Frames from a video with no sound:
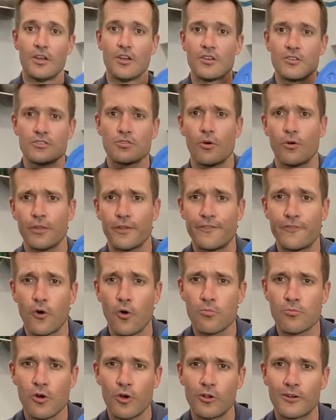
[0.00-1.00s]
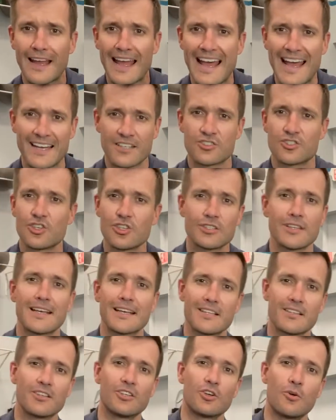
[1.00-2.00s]
So the foam roller acts just like
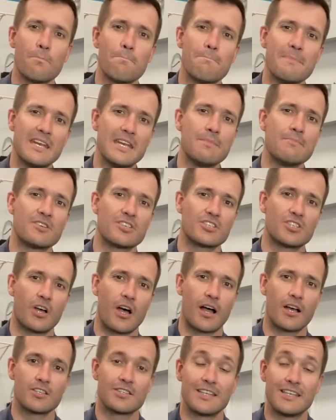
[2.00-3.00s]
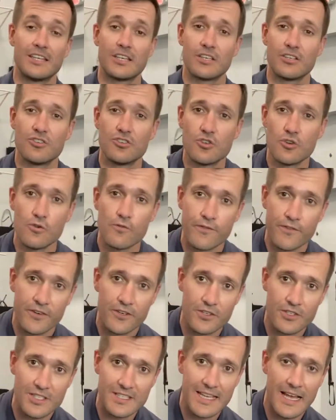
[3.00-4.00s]
a little mini massage that you can do for
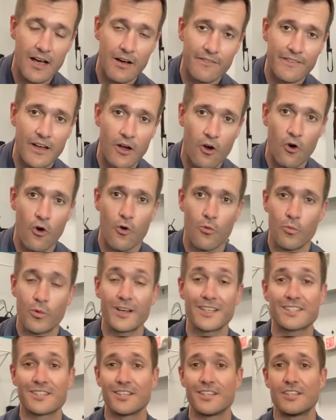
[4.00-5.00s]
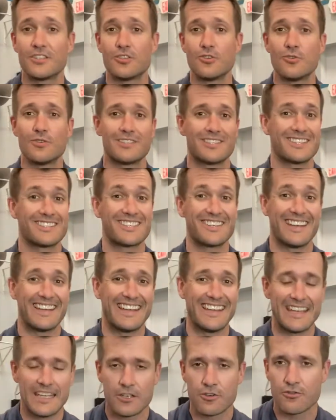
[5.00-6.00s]
yourself at home. What it's gonna do is it's gonna
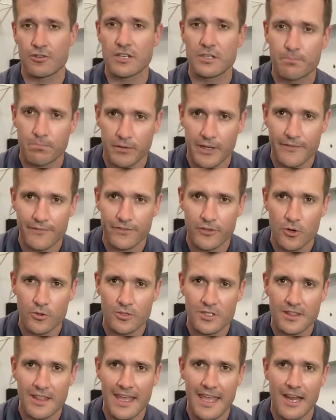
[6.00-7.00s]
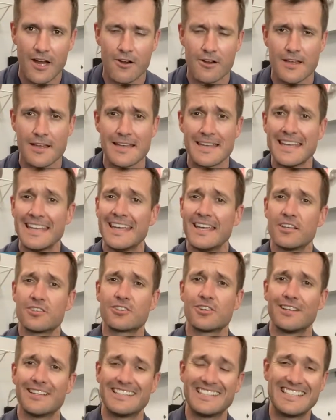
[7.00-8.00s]
increase blood flow to the area. It's
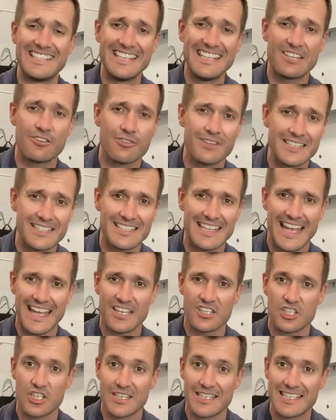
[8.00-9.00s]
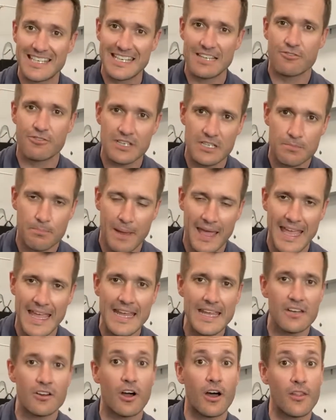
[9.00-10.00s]
gonna decrease tension, decrease
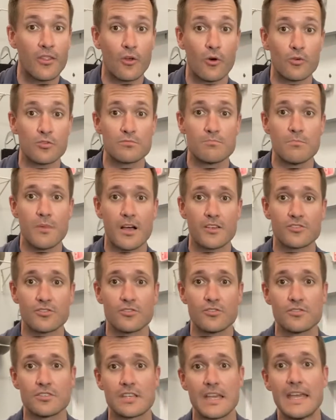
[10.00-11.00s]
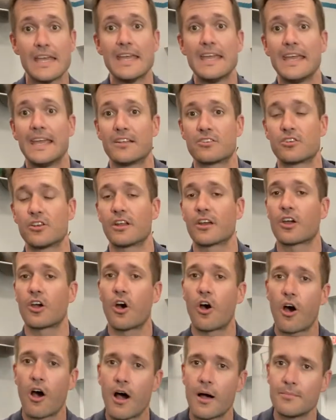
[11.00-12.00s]
pain on those muscles. It's gonna
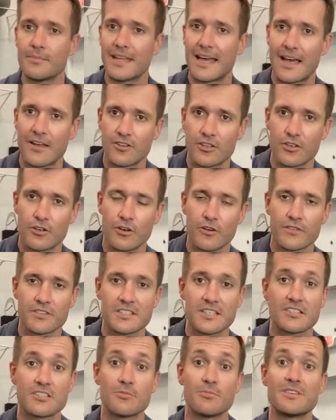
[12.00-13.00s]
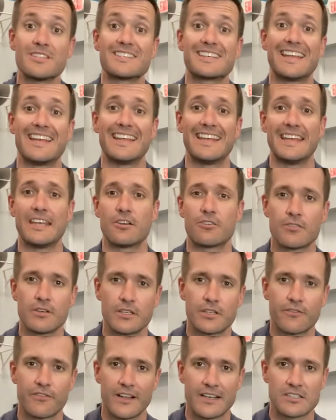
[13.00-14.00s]
calm down the nervous system, and it's gonna increase
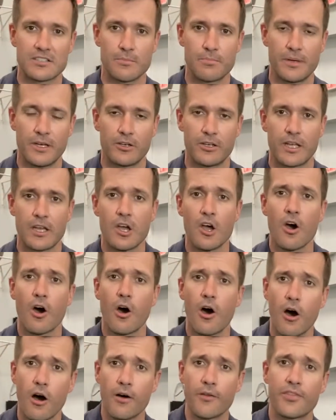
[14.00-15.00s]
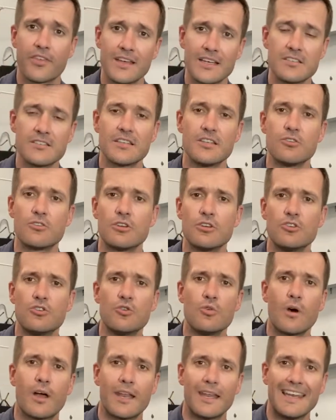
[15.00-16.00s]
flexibility. All things that you can
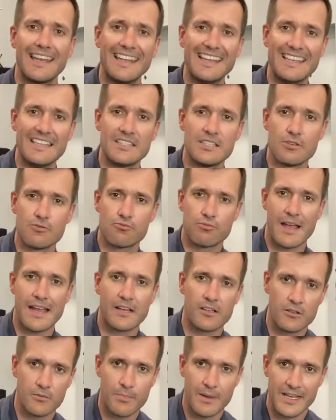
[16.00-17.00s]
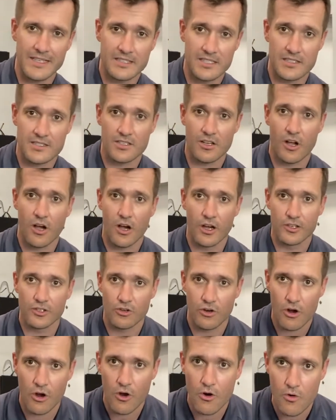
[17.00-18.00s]
do on an easy, regular basis on
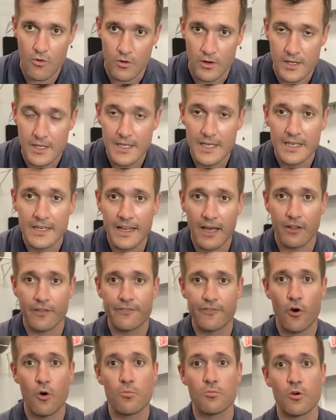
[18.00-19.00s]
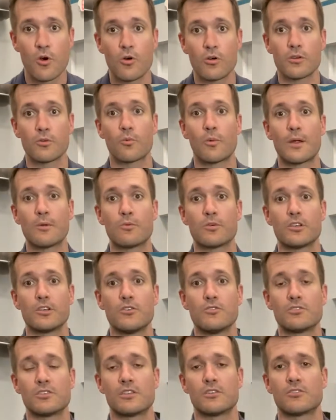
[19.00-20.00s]
your own. Now the foam roller, when we're
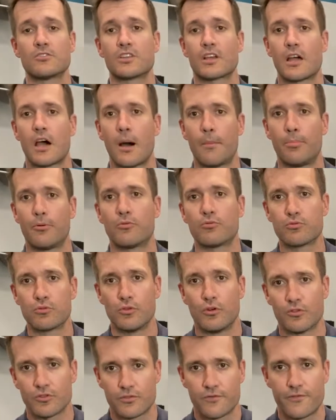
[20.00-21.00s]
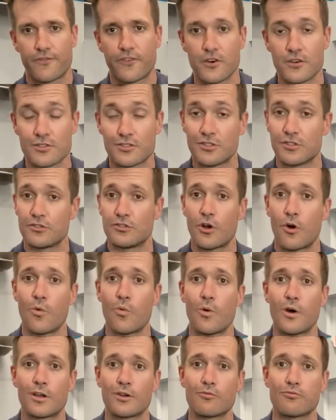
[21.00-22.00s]
using it, there's a couple rules. First, you don't
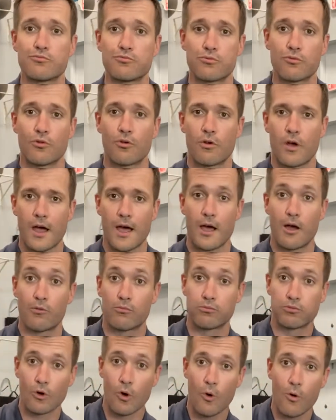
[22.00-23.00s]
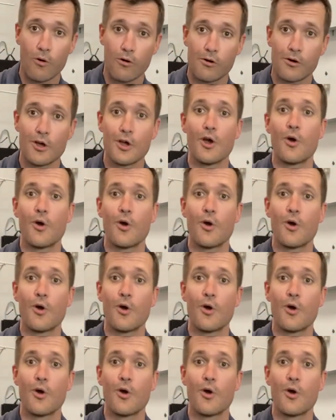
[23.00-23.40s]
wanna roll